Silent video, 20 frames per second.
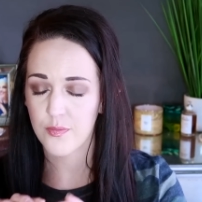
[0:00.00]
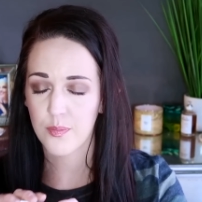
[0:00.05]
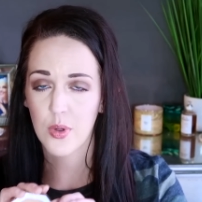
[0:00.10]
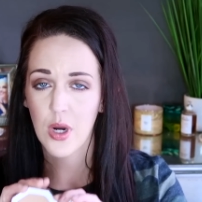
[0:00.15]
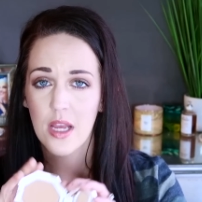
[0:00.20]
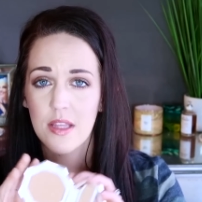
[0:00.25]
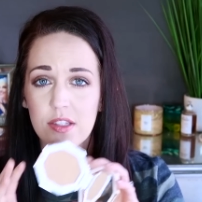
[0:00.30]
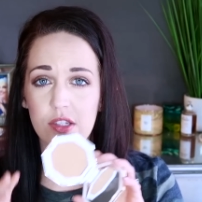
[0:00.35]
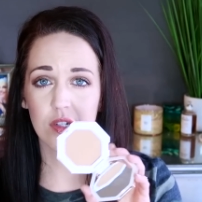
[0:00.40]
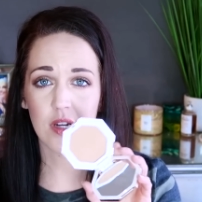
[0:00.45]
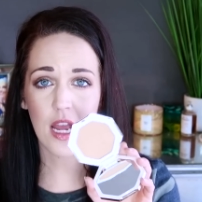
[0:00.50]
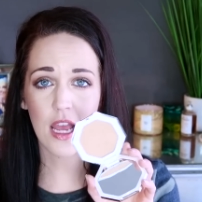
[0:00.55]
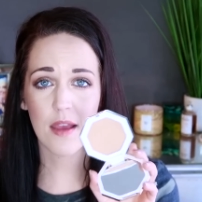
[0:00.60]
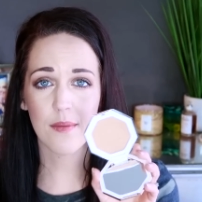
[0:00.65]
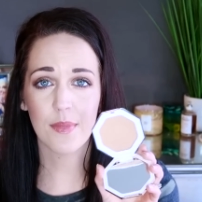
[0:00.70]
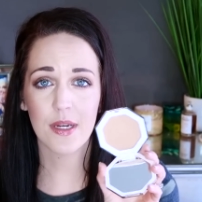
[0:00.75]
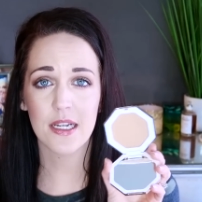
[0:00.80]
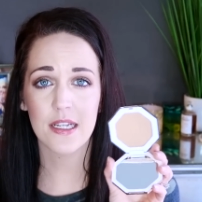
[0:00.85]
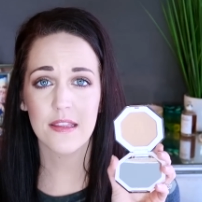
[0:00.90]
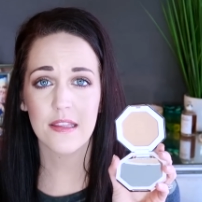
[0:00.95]
bronzer. I
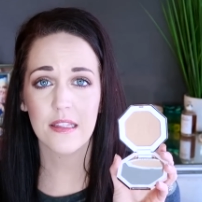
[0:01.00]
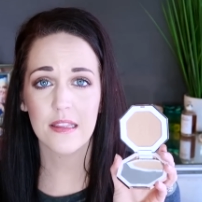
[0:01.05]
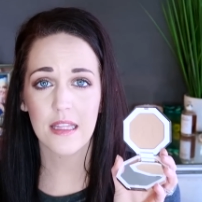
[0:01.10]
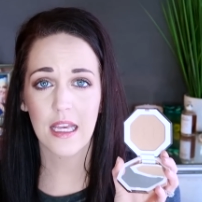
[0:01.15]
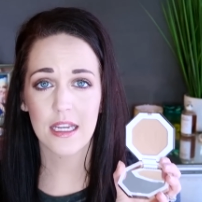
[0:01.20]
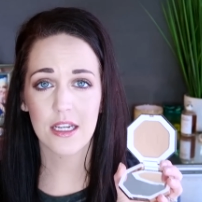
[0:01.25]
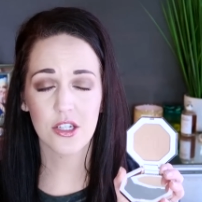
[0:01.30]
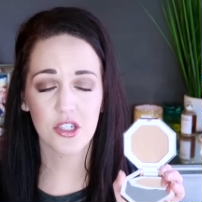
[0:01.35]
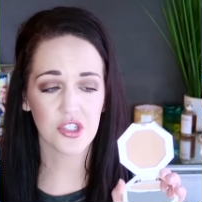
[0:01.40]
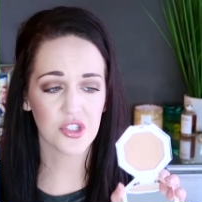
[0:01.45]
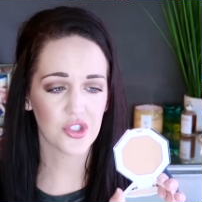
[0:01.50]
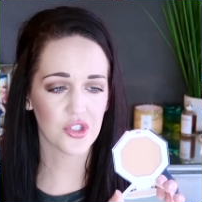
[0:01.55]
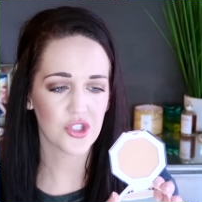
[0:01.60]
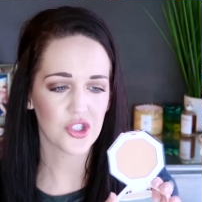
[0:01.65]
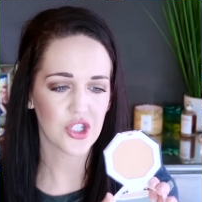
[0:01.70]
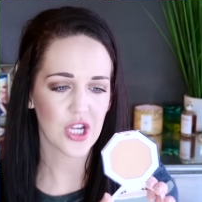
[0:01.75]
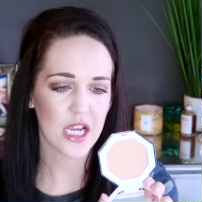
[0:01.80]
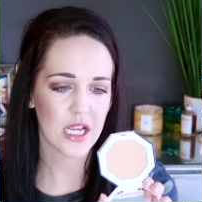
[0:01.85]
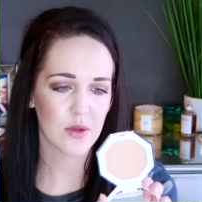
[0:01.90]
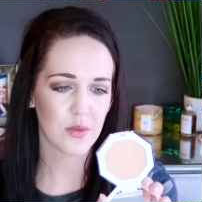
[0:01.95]
had mine in the lightest
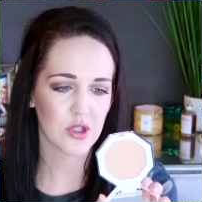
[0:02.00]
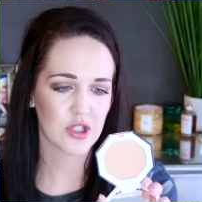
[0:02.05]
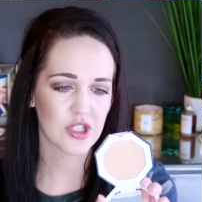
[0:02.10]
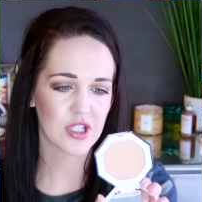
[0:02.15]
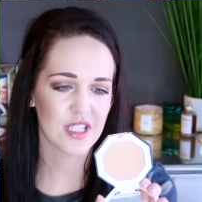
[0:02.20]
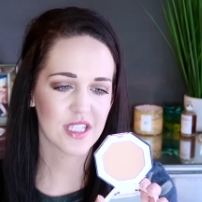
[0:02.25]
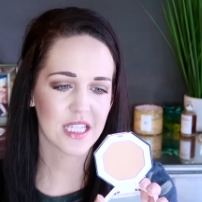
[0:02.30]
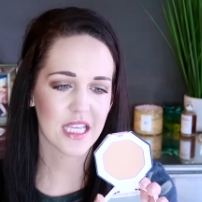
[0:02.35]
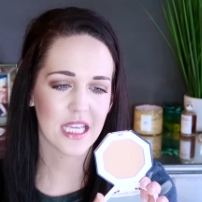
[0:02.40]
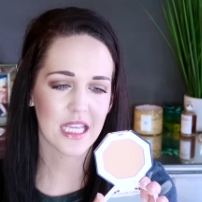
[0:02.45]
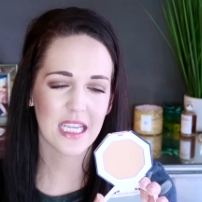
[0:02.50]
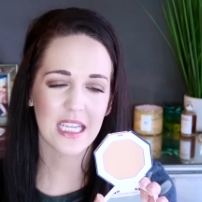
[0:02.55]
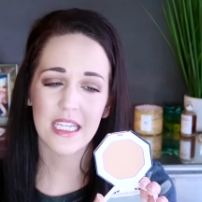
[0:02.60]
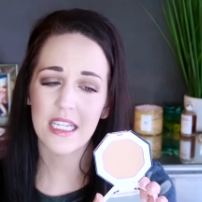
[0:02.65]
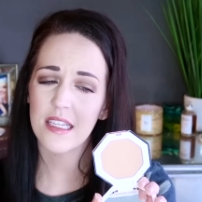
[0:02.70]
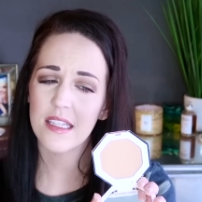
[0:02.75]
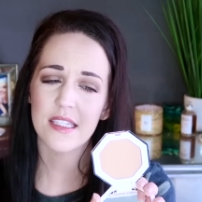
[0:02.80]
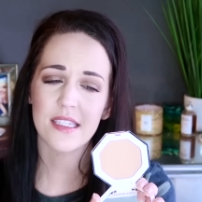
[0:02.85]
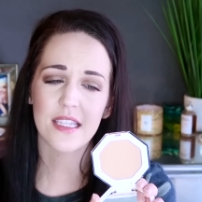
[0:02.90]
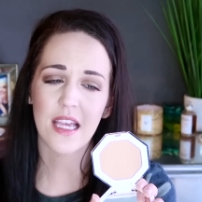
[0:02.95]
shade, which is
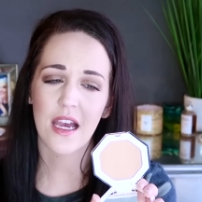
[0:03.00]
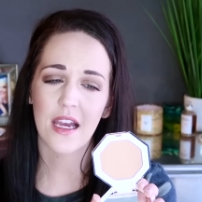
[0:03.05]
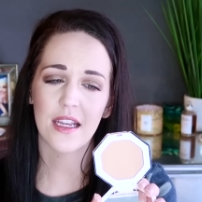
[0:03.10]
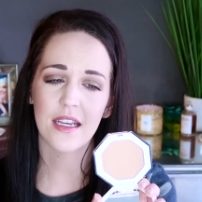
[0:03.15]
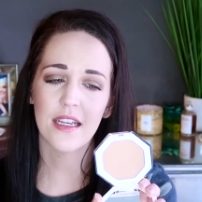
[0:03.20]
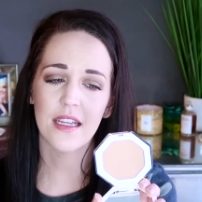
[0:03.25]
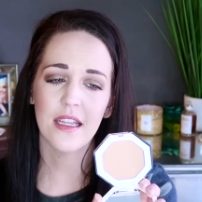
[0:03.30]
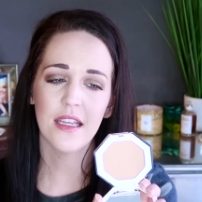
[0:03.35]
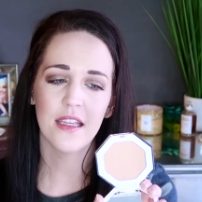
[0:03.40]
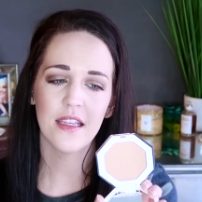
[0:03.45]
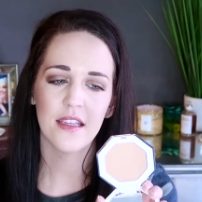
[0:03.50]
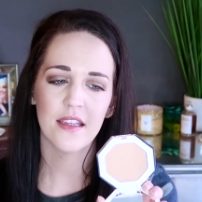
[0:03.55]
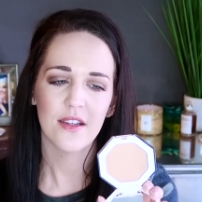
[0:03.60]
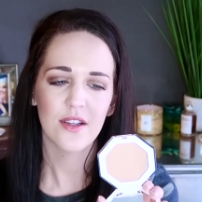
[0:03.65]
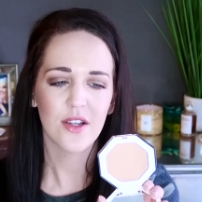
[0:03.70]
Inda Sun.